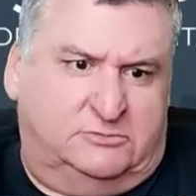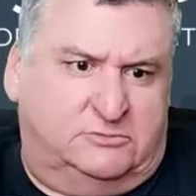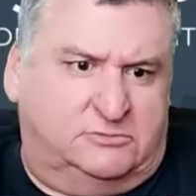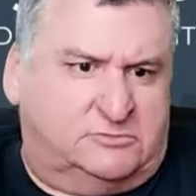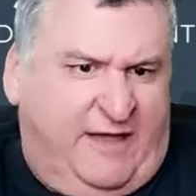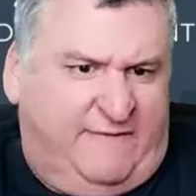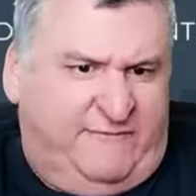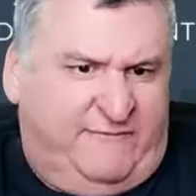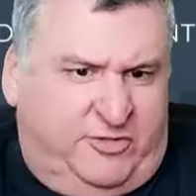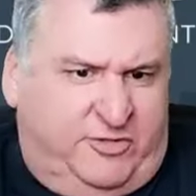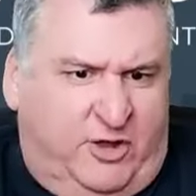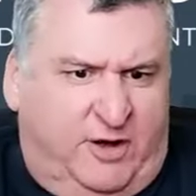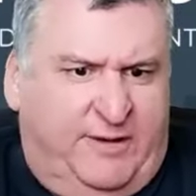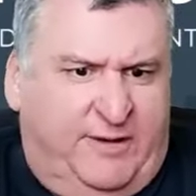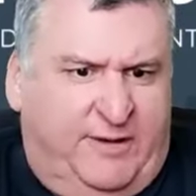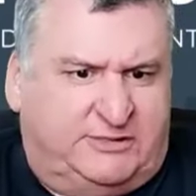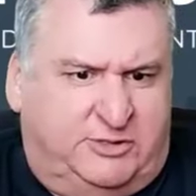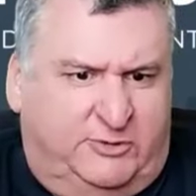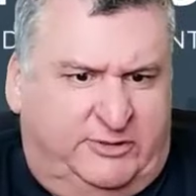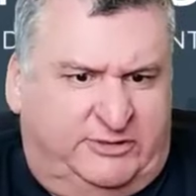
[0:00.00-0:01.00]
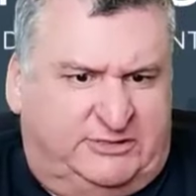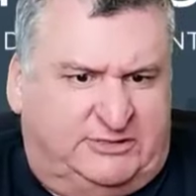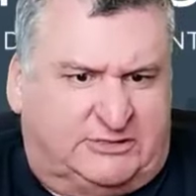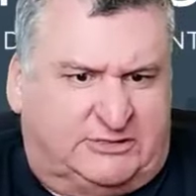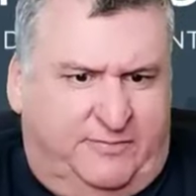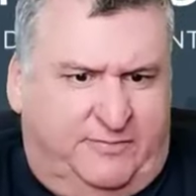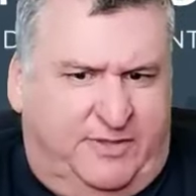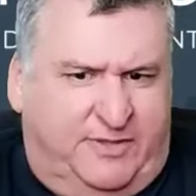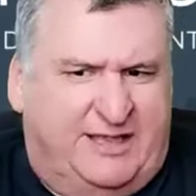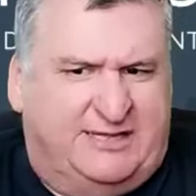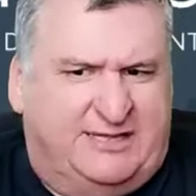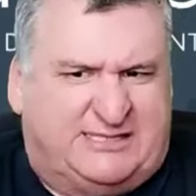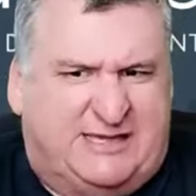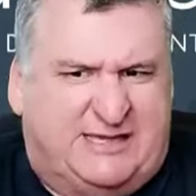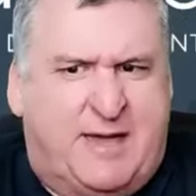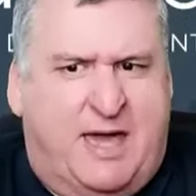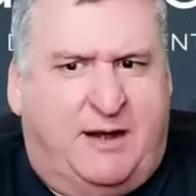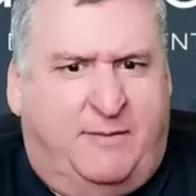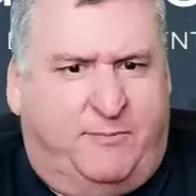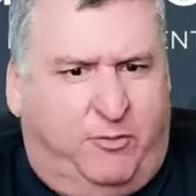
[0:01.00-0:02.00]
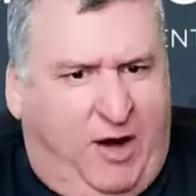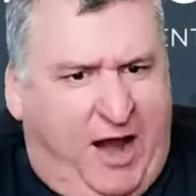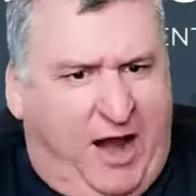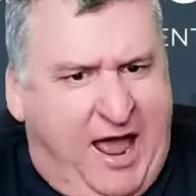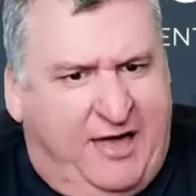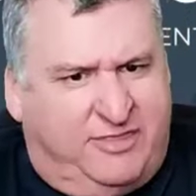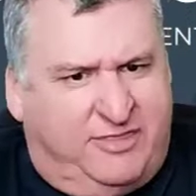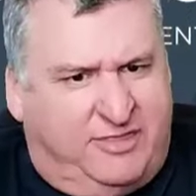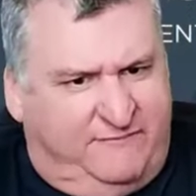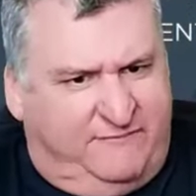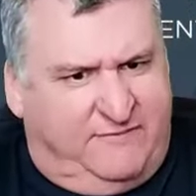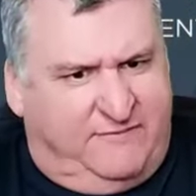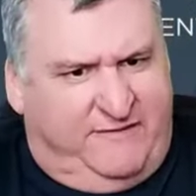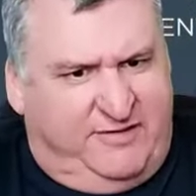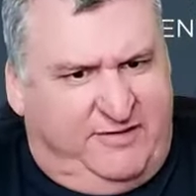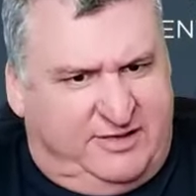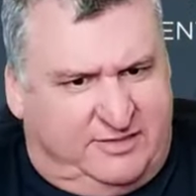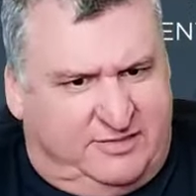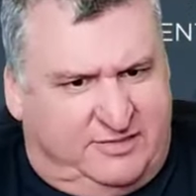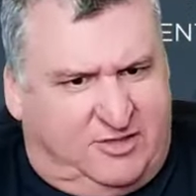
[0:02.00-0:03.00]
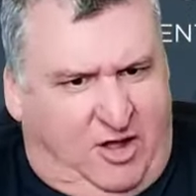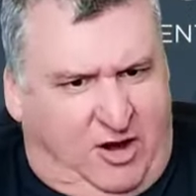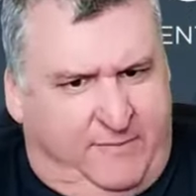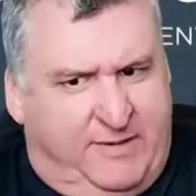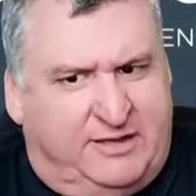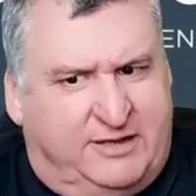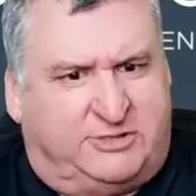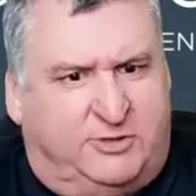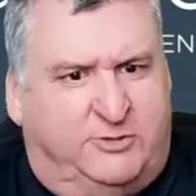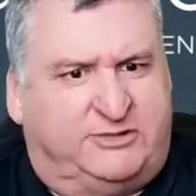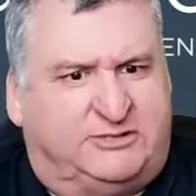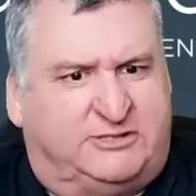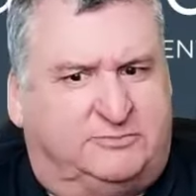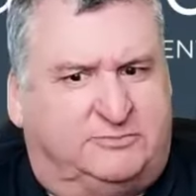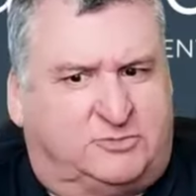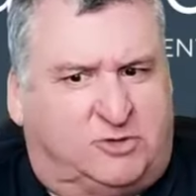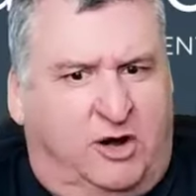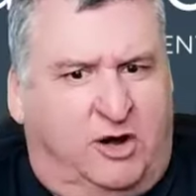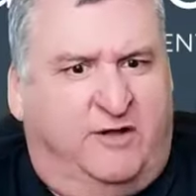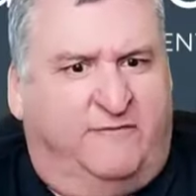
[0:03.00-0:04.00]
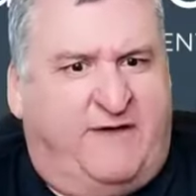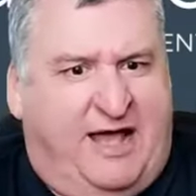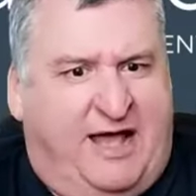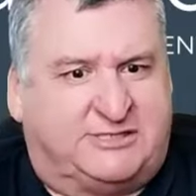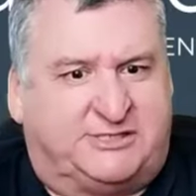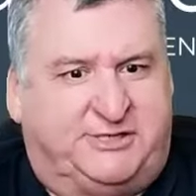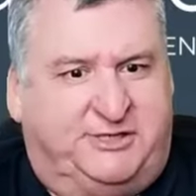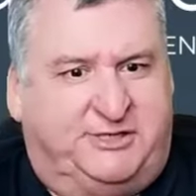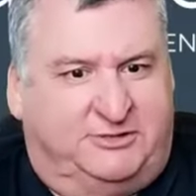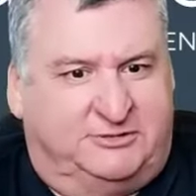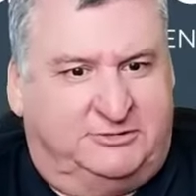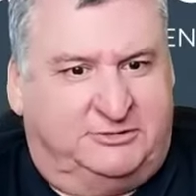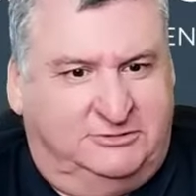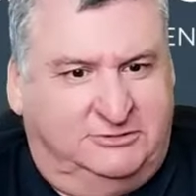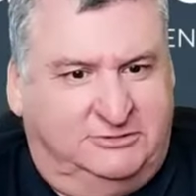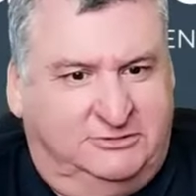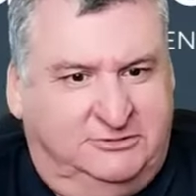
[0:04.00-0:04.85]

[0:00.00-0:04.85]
Have you thought about doing something? And you seem out of breath. Have you thought about doing some cardiovascular?